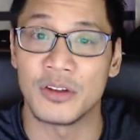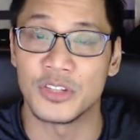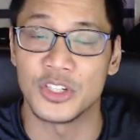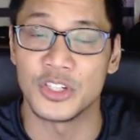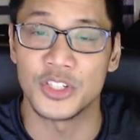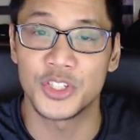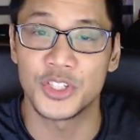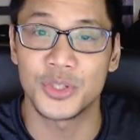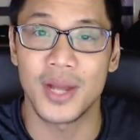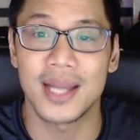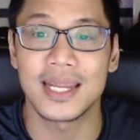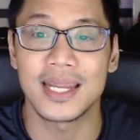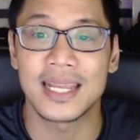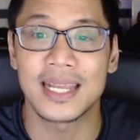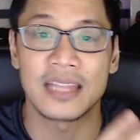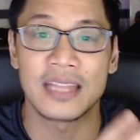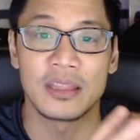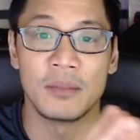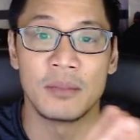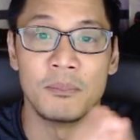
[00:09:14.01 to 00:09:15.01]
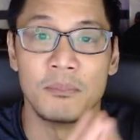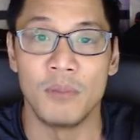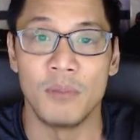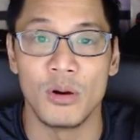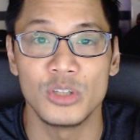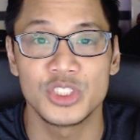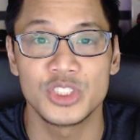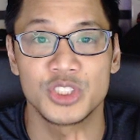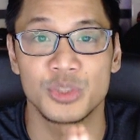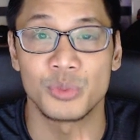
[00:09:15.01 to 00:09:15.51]
You're trying to get the
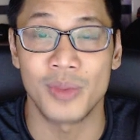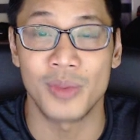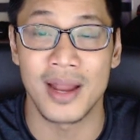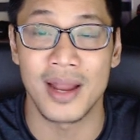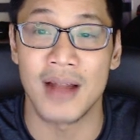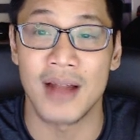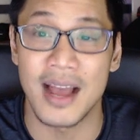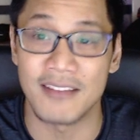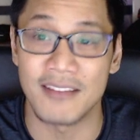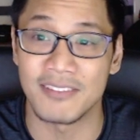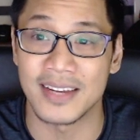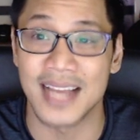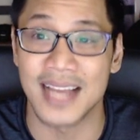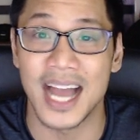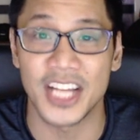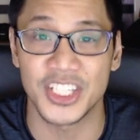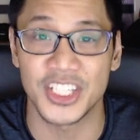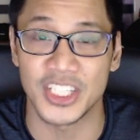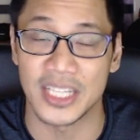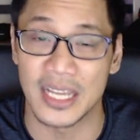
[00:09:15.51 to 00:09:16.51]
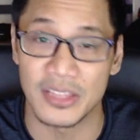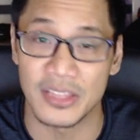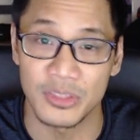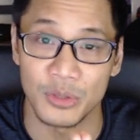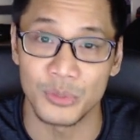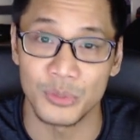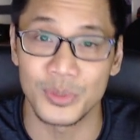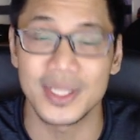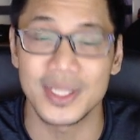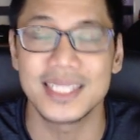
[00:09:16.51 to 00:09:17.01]
most rare Aavegotchi, and
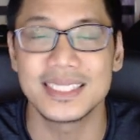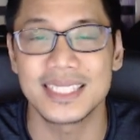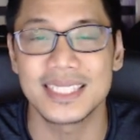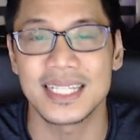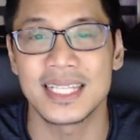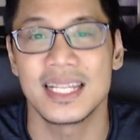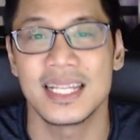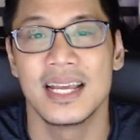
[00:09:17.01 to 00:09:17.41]
the reason